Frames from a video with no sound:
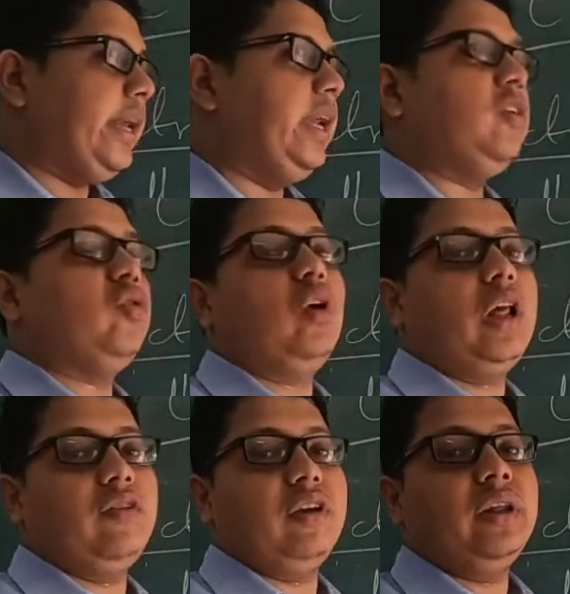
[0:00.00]
it is not
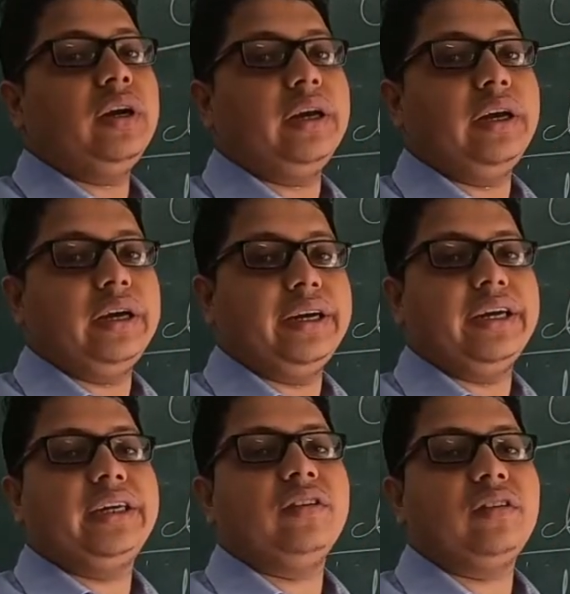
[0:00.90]
having the
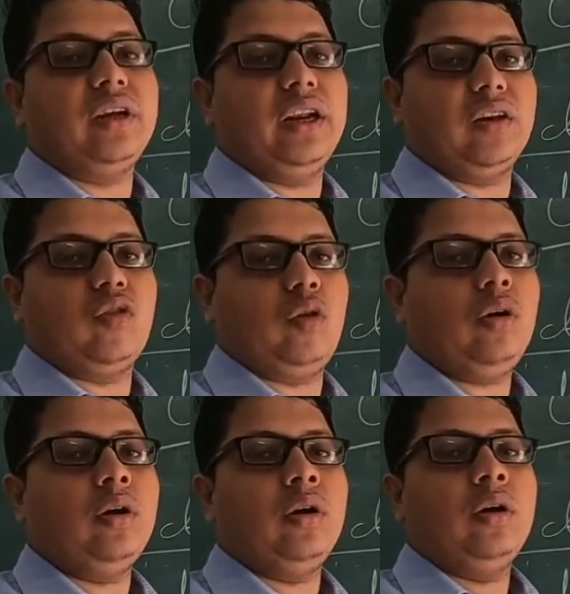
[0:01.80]
greatest
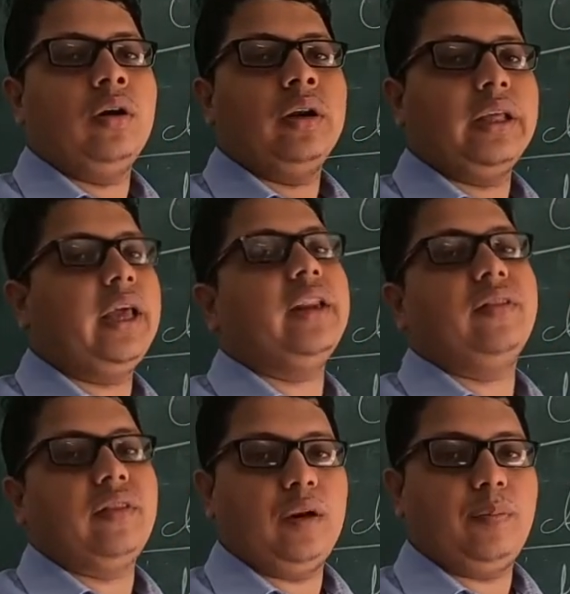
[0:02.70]
electron gain
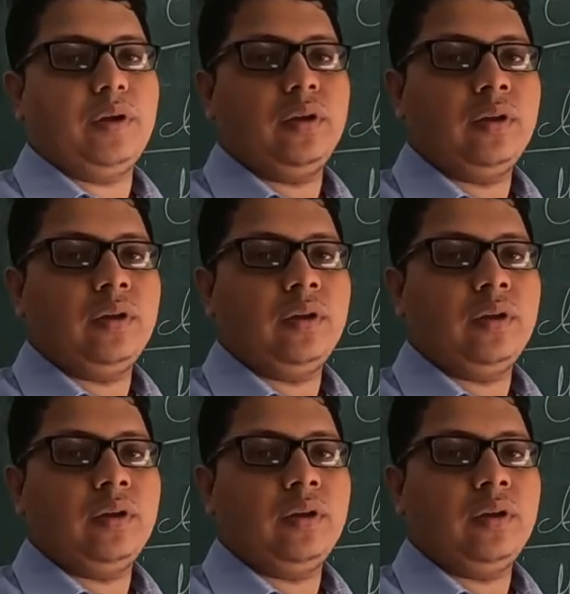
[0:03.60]
enthalpy.